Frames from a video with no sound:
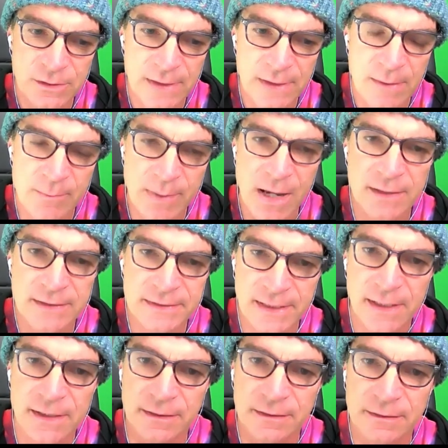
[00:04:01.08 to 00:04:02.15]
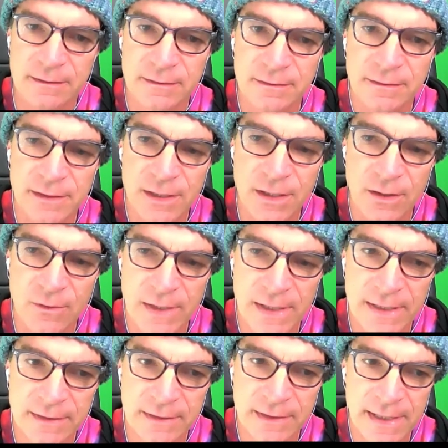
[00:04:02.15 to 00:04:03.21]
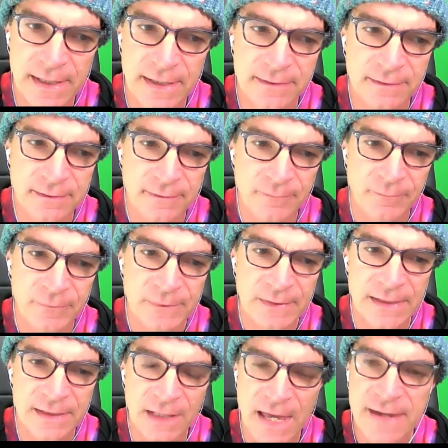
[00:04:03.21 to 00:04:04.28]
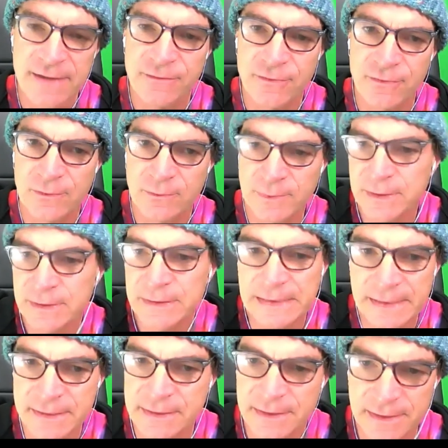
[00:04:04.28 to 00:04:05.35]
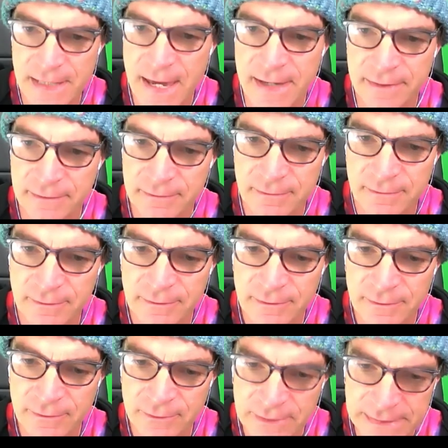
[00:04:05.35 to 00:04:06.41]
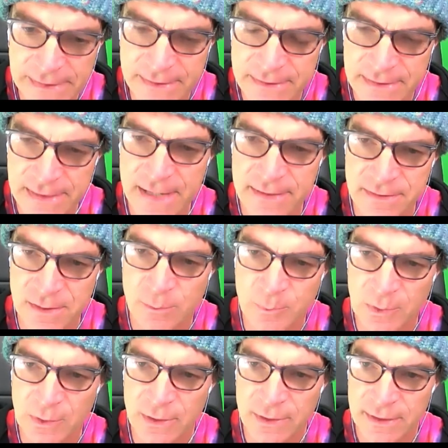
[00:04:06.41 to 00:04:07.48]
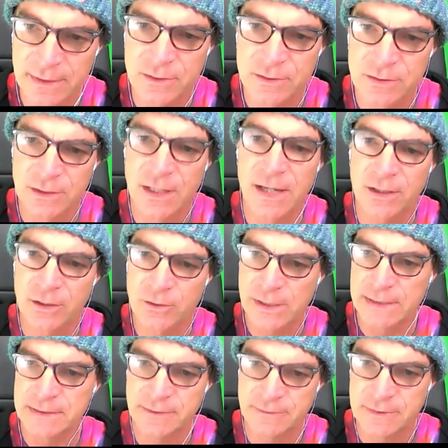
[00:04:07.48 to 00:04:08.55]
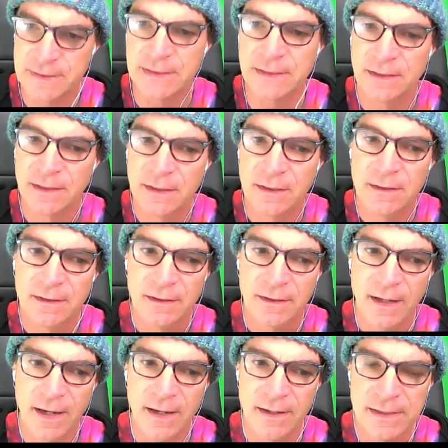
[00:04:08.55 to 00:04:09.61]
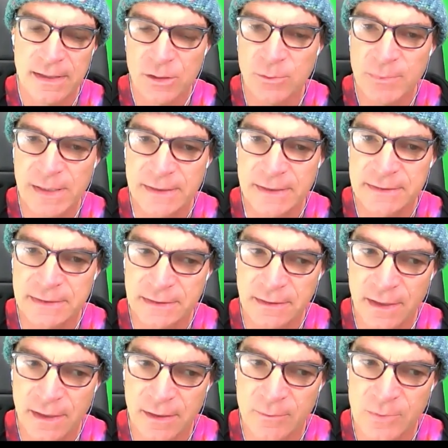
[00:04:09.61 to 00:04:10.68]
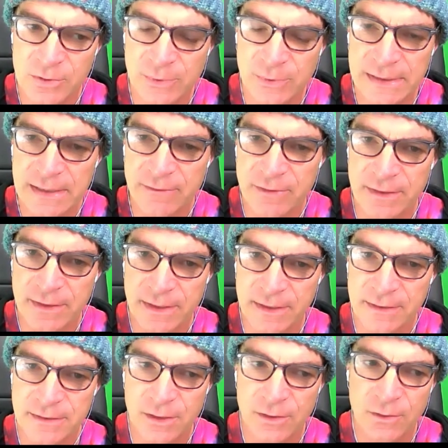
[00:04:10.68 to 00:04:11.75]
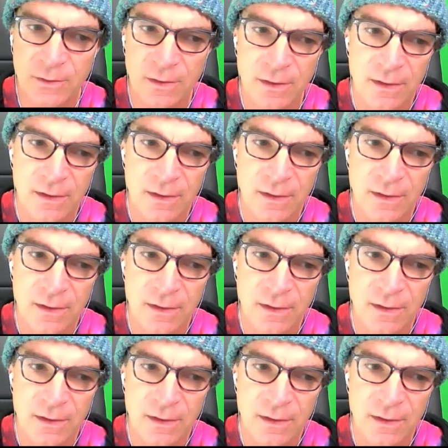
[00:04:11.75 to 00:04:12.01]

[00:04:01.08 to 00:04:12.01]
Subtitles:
get boxed in, and life really isn't that simple. I think there's a lot of creativity intermixed between everything. So